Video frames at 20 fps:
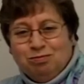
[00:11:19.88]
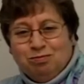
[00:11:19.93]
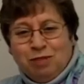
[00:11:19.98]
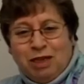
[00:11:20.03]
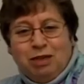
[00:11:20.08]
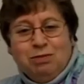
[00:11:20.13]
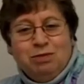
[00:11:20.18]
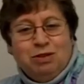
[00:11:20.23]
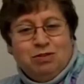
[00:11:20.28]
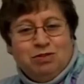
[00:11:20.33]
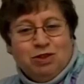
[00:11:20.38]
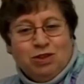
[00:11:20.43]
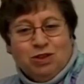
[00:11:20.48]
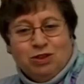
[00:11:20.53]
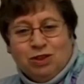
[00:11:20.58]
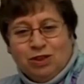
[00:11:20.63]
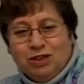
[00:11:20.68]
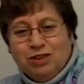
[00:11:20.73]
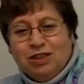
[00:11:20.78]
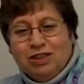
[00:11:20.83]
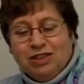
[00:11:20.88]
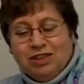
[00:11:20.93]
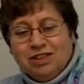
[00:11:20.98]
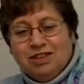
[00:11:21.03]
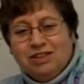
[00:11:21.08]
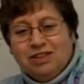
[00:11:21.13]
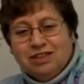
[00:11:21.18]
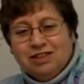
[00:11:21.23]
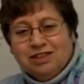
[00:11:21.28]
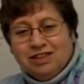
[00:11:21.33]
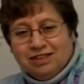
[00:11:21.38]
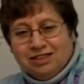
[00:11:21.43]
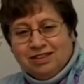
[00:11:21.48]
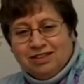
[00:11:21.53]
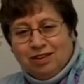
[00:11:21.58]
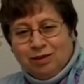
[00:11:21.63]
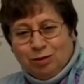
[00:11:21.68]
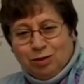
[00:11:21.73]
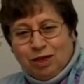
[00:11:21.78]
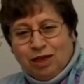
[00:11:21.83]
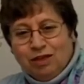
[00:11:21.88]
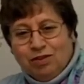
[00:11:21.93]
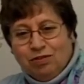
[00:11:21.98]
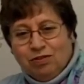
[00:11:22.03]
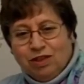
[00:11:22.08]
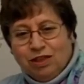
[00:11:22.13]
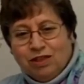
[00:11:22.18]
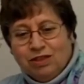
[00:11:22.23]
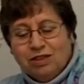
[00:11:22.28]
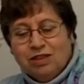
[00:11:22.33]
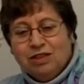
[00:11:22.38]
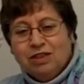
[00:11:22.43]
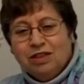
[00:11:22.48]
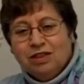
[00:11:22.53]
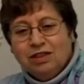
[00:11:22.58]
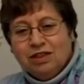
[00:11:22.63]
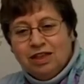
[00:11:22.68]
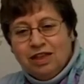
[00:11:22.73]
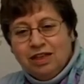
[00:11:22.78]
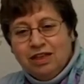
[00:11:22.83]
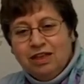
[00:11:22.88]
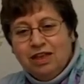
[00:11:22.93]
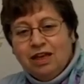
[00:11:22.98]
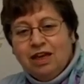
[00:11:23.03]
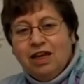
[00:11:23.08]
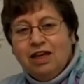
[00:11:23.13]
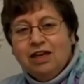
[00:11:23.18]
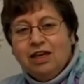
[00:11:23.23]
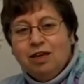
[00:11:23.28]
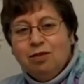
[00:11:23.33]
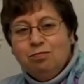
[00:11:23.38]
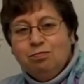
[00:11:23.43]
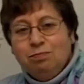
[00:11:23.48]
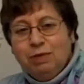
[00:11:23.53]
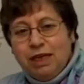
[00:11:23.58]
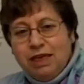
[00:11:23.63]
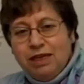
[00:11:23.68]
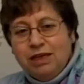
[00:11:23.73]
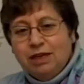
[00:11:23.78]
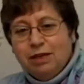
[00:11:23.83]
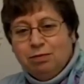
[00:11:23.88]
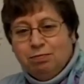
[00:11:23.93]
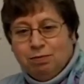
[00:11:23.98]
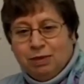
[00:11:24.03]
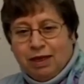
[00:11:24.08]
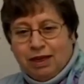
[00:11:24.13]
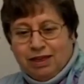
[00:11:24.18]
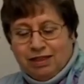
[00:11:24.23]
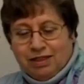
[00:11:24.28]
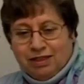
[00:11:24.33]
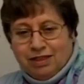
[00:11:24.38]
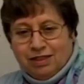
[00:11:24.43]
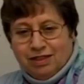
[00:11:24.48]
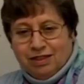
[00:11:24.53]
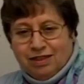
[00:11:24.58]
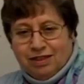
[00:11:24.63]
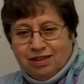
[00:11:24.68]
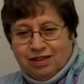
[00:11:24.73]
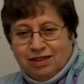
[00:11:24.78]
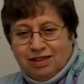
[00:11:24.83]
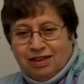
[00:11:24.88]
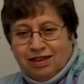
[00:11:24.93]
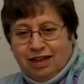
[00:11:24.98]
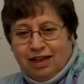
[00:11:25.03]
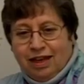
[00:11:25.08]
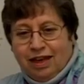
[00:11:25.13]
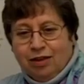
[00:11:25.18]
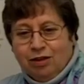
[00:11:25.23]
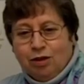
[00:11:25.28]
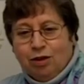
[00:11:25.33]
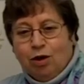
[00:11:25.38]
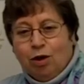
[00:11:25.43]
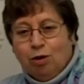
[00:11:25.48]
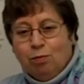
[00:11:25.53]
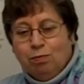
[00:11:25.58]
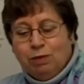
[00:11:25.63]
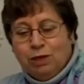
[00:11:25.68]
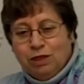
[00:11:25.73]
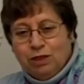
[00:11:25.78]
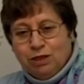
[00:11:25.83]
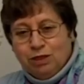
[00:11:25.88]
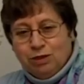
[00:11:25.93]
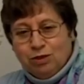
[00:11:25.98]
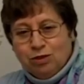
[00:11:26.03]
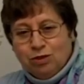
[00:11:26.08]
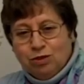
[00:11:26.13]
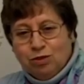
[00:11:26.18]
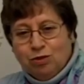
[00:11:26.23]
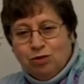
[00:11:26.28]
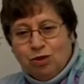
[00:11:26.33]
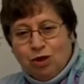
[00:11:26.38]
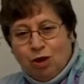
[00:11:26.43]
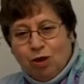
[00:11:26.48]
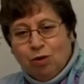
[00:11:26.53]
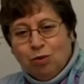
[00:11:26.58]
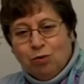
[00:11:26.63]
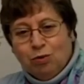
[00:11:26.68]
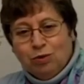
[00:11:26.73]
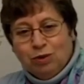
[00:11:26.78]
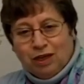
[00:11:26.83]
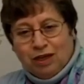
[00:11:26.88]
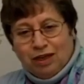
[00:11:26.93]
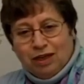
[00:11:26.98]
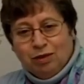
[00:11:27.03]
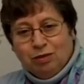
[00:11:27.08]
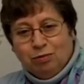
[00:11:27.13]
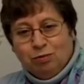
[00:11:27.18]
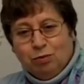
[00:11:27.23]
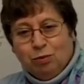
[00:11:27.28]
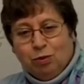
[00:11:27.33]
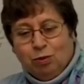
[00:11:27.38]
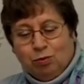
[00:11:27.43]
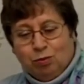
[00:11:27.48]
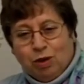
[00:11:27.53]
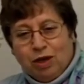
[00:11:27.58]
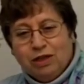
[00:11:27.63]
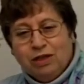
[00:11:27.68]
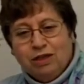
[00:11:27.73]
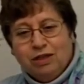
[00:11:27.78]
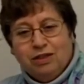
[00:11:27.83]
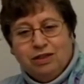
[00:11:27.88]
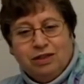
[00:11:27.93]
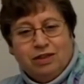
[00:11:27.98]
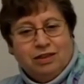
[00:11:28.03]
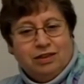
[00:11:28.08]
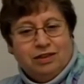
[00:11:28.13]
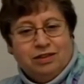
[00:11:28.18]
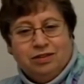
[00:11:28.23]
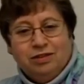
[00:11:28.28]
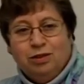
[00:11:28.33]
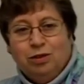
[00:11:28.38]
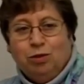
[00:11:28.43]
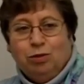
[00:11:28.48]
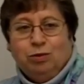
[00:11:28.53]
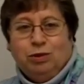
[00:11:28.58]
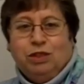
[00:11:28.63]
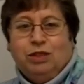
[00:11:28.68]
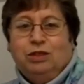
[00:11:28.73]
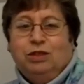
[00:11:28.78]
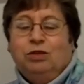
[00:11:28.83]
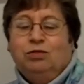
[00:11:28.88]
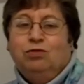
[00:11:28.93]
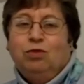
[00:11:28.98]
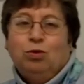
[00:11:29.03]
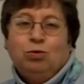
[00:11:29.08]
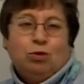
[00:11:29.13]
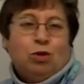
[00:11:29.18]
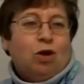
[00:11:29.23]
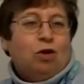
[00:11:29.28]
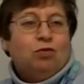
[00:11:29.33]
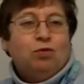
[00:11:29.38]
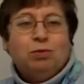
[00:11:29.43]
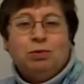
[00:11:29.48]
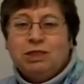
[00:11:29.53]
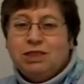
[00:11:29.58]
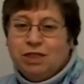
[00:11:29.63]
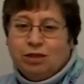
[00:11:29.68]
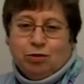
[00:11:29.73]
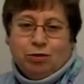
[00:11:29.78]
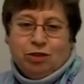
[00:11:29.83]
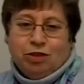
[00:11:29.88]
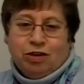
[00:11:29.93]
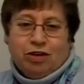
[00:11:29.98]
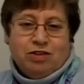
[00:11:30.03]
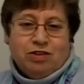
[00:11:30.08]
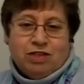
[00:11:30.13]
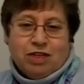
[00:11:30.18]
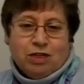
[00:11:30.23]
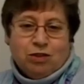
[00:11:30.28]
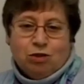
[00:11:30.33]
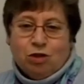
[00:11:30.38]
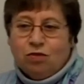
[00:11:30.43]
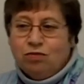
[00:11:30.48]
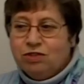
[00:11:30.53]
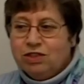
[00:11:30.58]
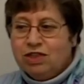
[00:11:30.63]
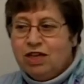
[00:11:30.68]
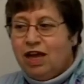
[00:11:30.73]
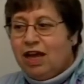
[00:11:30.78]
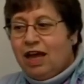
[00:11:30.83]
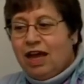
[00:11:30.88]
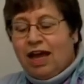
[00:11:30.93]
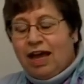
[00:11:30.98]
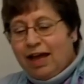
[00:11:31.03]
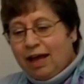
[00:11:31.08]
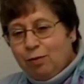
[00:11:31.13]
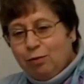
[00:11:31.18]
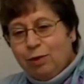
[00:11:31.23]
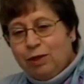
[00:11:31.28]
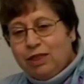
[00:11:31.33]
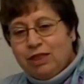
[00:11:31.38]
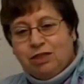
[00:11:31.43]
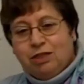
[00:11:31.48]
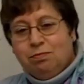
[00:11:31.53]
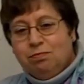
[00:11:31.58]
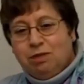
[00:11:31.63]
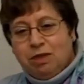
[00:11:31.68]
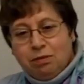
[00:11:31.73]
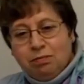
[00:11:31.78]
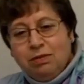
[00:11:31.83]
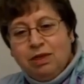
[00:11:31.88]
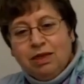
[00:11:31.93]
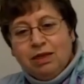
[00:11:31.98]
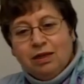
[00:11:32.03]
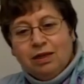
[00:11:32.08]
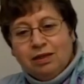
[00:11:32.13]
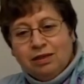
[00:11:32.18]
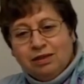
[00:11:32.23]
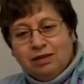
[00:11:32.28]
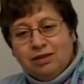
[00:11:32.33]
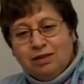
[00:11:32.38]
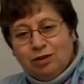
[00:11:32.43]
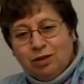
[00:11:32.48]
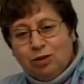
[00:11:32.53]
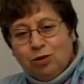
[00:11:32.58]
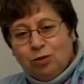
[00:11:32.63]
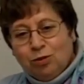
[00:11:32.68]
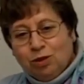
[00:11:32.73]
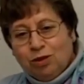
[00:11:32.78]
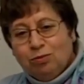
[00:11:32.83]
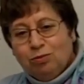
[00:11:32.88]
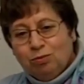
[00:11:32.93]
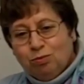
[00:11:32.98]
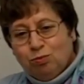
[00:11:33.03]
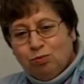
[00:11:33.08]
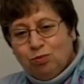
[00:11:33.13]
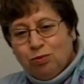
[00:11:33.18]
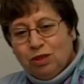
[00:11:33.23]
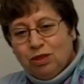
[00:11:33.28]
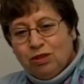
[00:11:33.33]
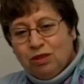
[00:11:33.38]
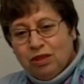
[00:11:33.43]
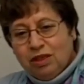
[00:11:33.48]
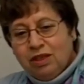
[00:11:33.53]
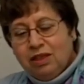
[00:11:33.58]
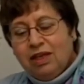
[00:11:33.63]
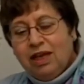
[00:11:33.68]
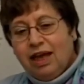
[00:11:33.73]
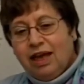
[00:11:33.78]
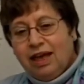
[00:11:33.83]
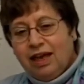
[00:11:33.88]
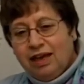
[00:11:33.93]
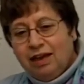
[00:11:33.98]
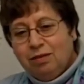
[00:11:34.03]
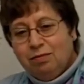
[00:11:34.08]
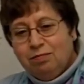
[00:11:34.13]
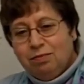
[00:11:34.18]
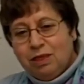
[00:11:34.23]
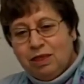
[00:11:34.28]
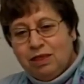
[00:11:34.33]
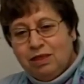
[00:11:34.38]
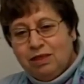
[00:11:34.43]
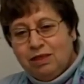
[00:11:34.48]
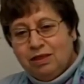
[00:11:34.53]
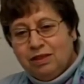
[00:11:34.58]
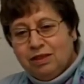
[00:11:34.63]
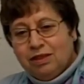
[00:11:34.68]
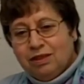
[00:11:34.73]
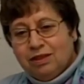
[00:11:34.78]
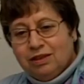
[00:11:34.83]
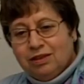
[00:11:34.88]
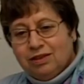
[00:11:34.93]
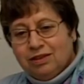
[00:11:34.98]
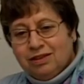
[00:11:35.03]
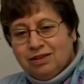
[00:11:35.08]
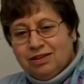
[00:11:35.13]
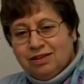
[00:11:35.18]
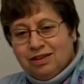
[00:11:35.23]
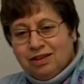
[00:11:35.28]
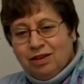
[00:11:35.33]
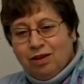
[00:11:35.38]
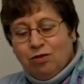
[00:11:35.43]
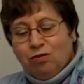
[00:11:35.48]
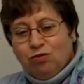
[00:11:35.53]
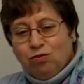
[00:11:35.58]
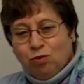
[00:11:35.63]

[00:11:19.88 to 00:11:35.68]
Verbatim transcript: made me feel good that these, you know, kind of things, that the league can be in a place and our opinions are known and we're wanted and you know getting the phone call from a secretary of state's office and wanting to meet me and you know the the league can be a